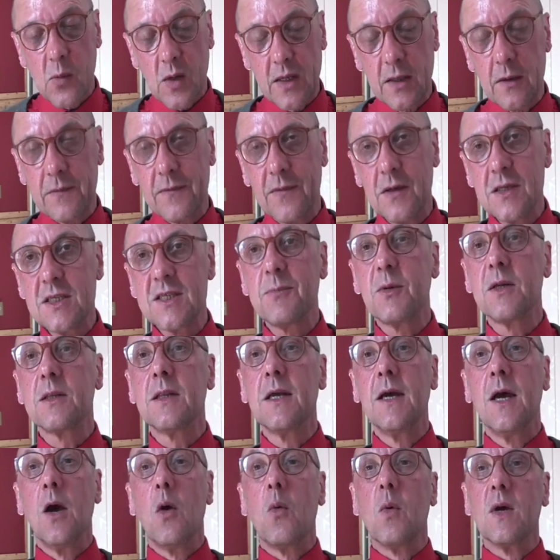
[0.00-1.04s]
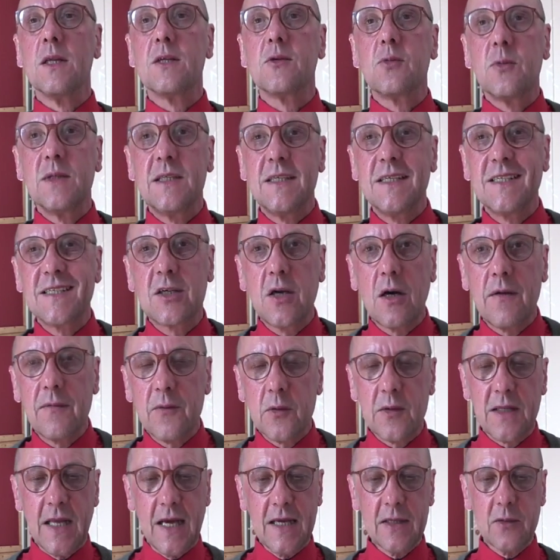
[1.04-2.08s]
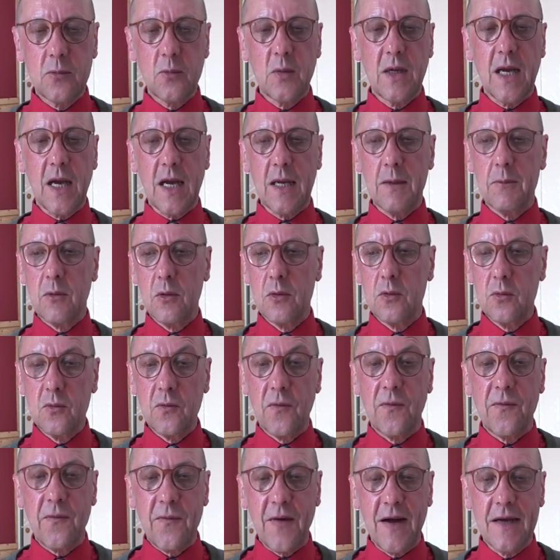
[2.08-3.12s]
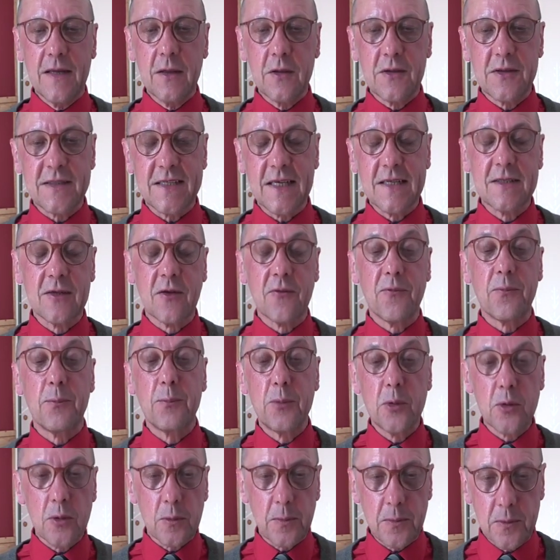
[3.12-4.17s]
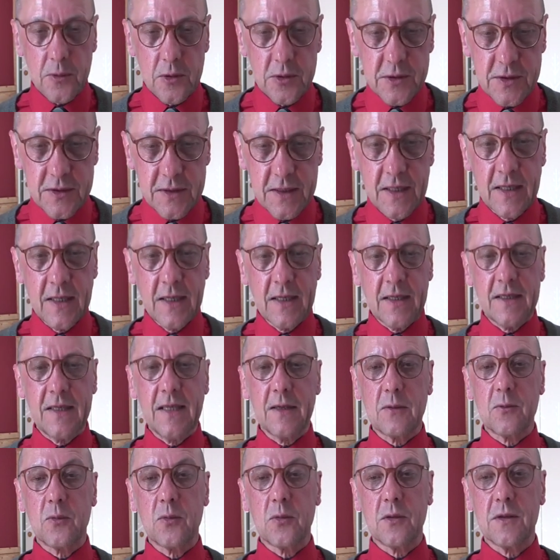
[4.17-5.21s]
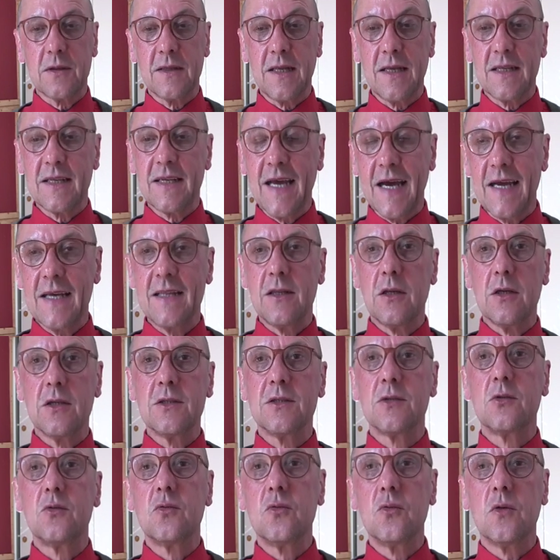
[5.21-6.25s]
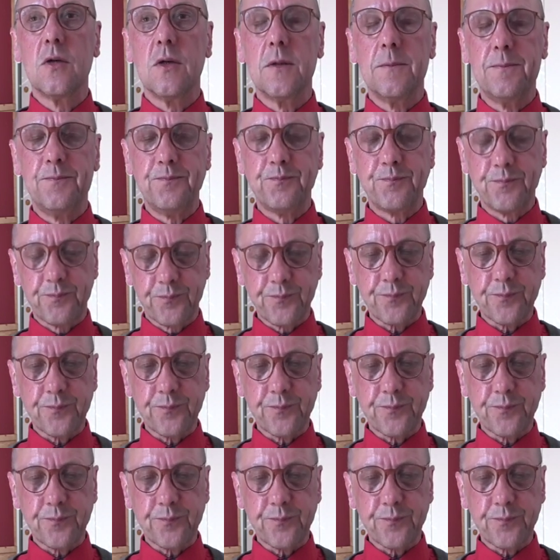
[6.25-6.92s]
one of us. But once we discover that, we are able to find a sense of purpose that guide us to